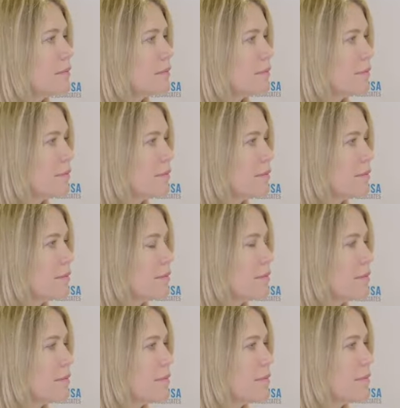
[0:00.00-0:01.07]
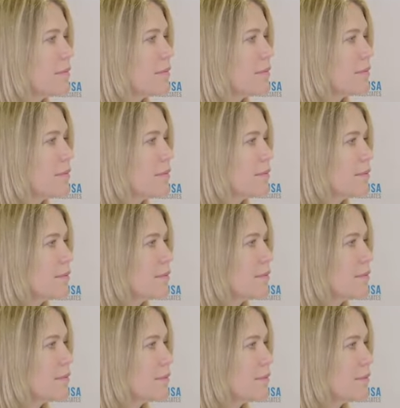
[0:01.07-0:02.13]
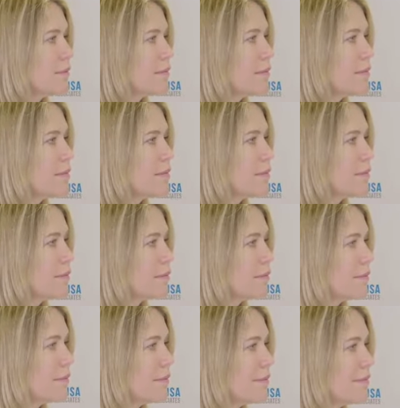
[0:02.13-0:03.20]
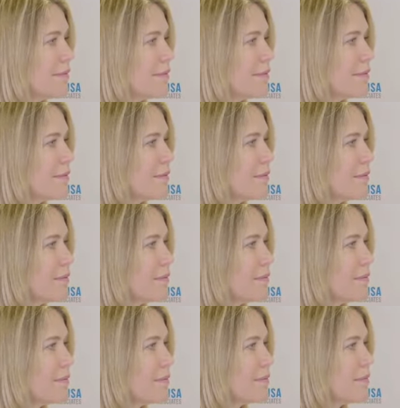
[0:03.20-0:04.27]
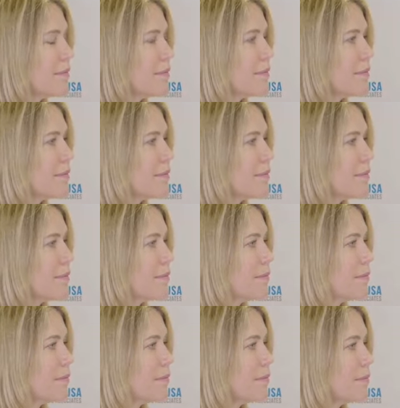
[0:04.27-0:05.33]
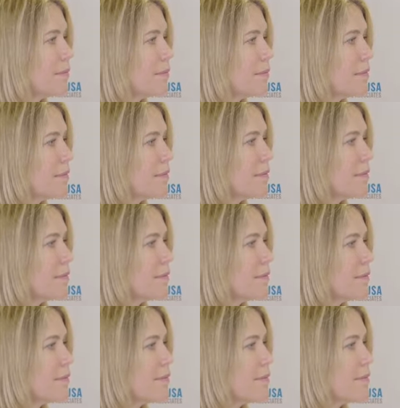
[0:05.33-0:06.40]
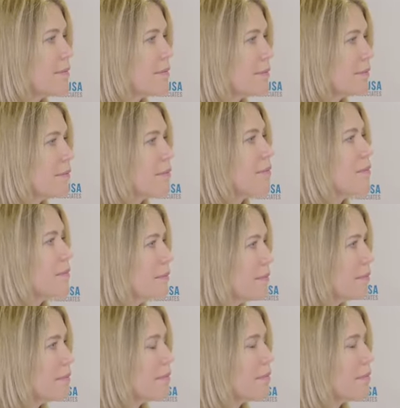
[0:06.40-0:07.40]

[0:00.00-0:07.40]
(silent)